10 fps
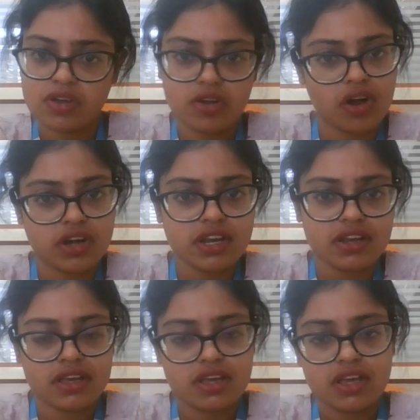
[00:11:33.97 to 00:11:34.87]
Got it?
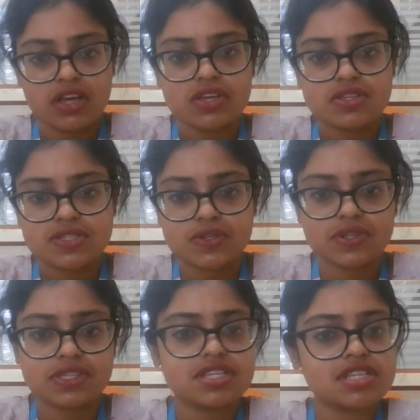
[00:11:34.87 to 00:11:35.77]
So
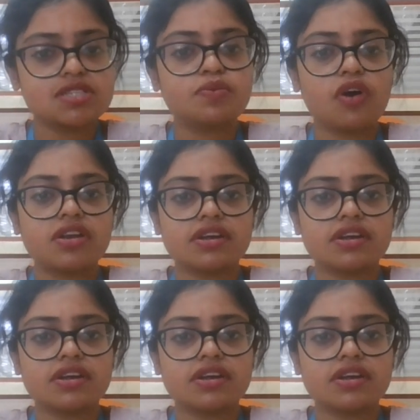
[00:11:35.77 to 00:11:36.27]
this is what